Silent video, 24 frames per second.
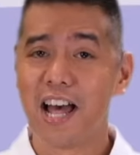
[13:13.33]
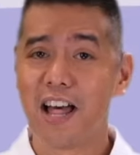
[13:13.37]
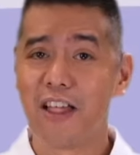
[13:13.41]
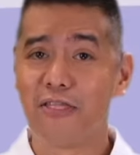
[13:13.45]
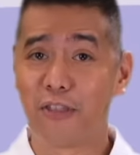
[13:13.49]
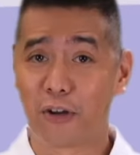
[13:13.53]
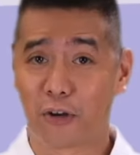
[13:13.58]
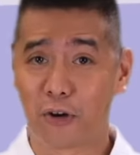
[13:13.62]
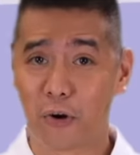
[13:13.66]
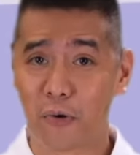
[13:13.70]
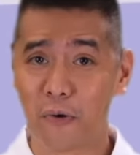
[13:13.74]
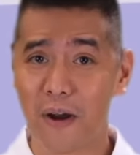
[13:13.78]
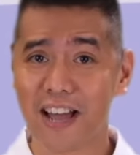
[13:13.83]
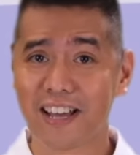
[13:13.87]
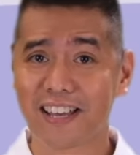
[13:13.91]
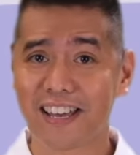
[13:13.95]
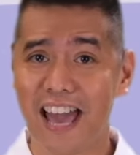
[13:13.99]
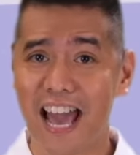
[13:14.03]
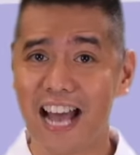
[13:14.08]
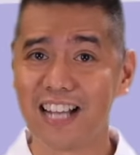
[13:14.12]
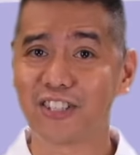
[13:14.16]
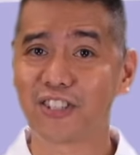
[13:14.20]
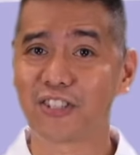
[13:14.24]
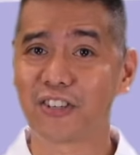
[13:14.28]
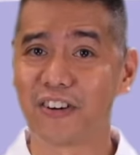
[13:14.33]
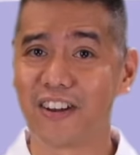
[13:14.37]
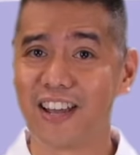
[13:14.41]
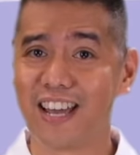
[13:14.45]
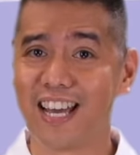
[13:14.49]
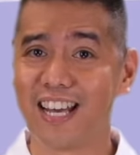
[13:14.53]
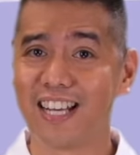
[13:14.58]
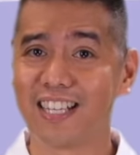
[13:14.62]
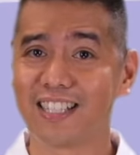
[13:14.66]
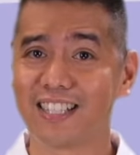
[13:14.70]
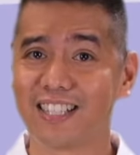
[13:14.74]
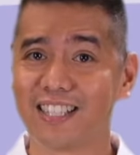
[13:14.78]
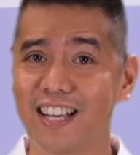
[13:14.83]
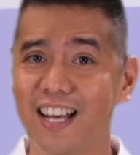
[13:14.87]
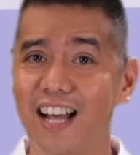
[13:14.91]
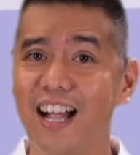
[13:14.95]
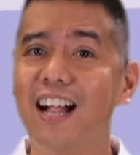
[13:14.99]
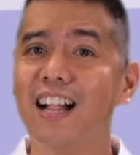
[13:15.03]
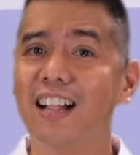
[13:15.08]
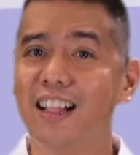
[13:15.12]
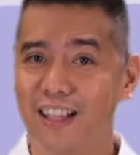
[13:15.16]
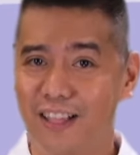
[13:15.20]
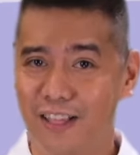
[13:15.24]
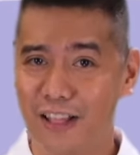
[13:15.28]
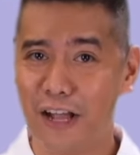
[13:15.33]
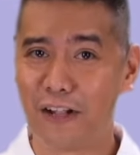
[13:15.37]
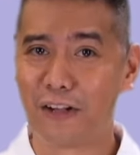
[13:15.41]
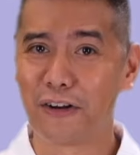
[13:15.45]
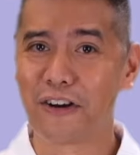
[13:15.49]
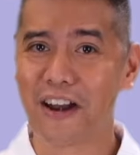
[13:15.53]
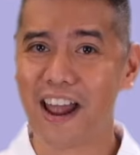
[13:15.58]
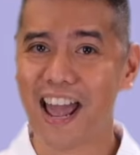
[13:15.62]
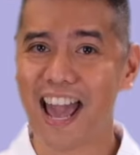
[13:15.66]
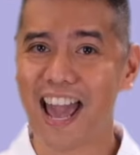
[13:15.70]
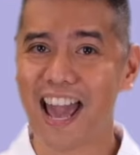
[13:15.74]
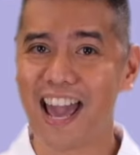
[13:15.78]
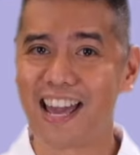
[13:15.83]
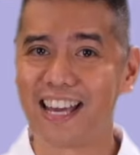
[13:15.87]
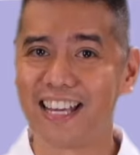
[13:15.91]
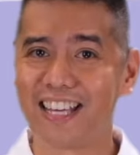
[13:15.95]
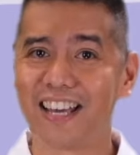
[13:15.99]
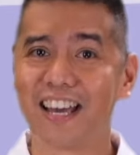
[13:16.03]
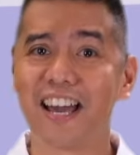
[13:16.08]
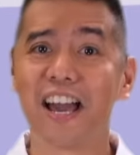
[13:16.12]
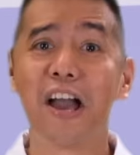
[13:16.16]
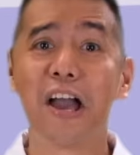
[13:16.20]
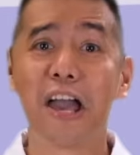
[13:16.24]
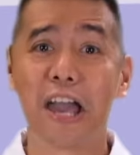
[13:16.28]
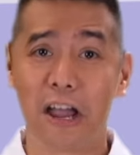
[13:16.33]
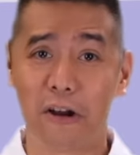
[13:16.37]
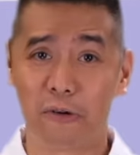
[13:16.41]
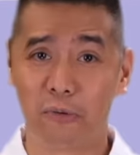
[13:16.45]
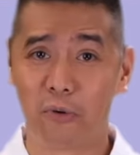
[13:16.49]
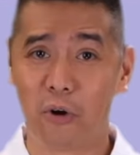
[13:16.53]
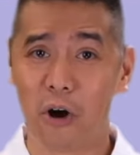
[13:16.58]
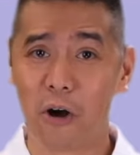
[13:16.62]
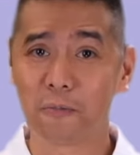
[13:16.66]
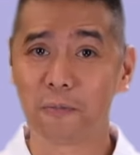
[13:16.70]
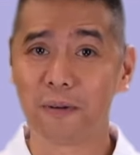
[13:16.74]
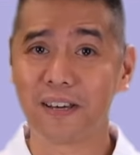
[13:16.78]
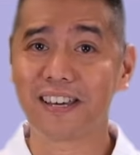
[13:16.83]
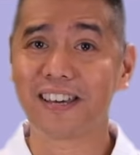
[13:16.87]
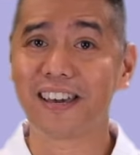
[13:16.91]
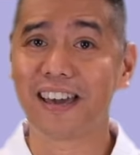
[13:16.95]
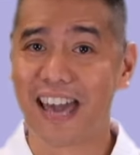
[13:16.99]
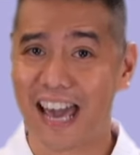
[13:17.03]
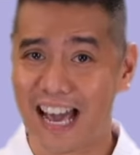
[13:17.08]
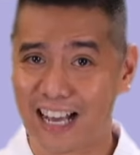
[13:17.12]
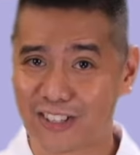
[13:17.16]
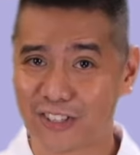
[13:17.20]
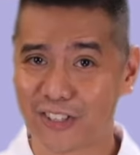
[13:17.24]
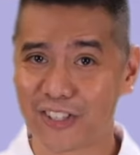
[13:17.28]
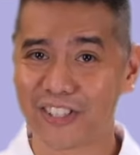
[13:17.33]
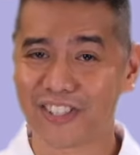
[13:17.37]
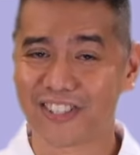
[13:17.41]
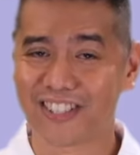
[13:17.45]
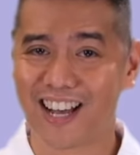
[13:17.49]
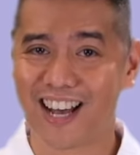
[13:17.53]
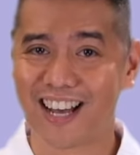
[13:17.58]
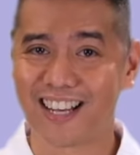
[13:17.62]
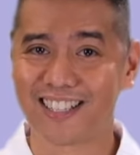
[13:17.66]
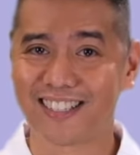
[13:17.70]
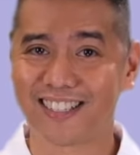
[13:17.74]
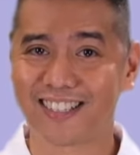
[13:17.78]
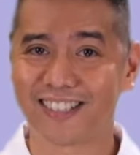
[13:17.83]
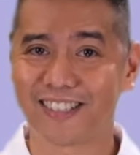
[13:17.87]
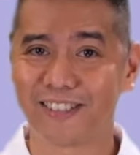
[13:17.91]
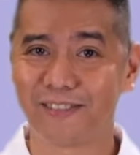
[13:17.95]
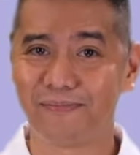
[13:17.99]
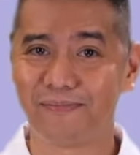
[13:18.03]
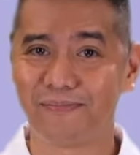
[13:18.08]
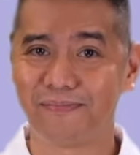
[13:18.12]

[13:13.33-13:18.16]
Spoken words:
The correct answer is letter A, aerobic exercise.